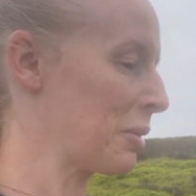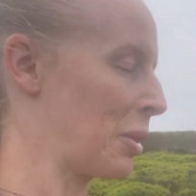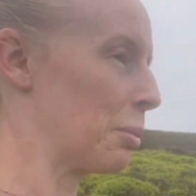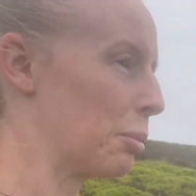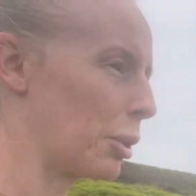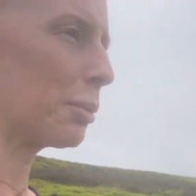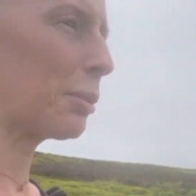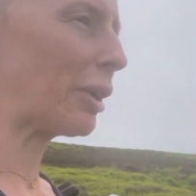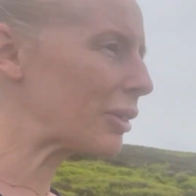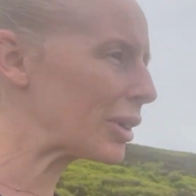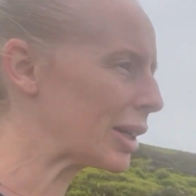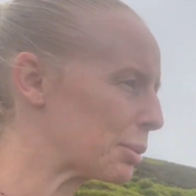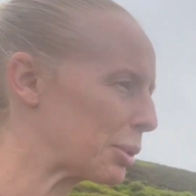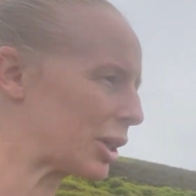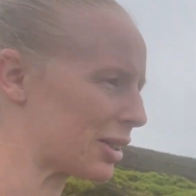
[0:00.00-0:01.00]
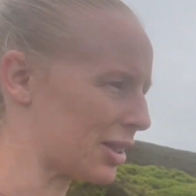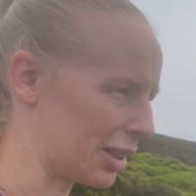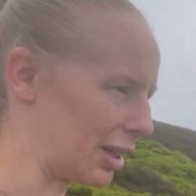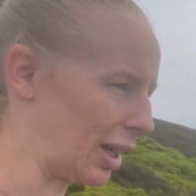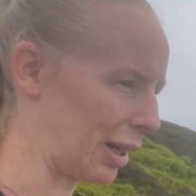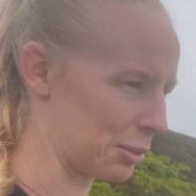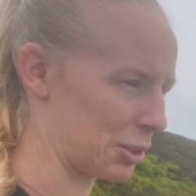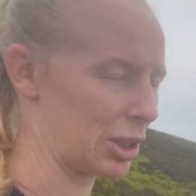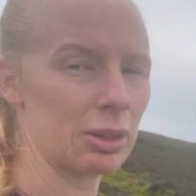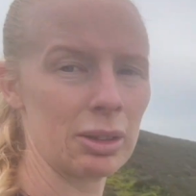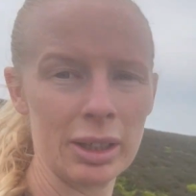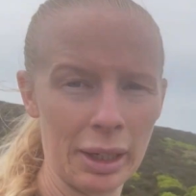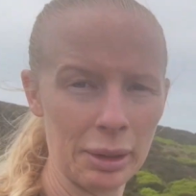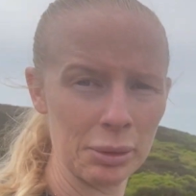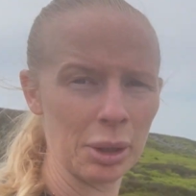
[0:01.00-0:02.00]
Primarily because I absolutely
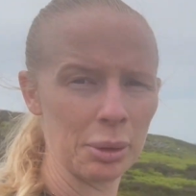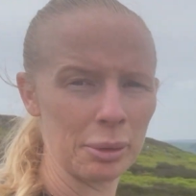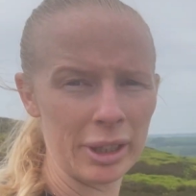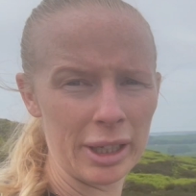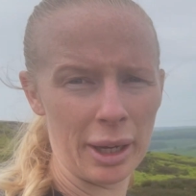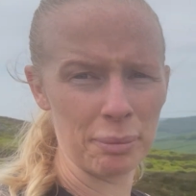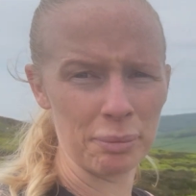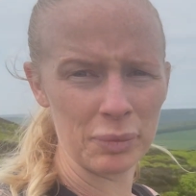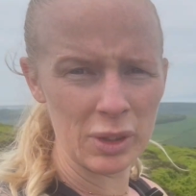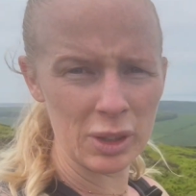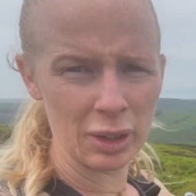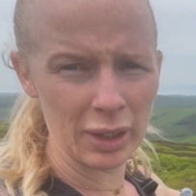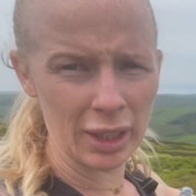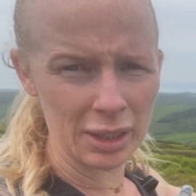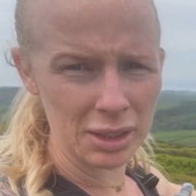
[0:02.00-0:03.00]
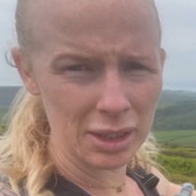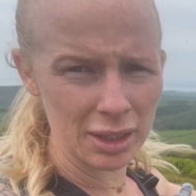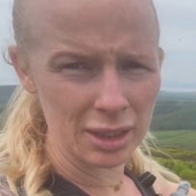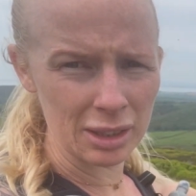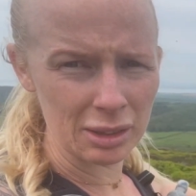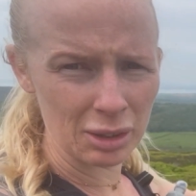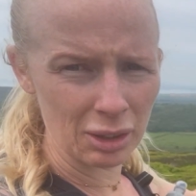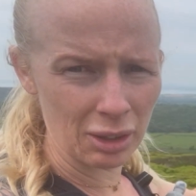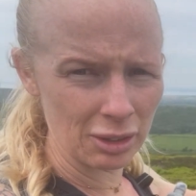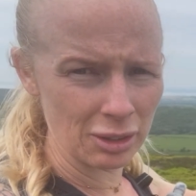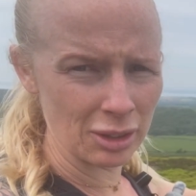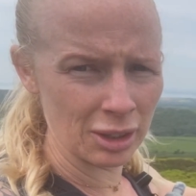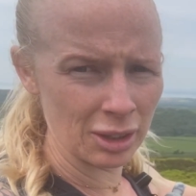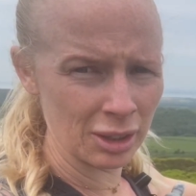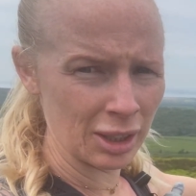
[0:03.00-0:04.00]
now know where I am. So the anxiety is gone.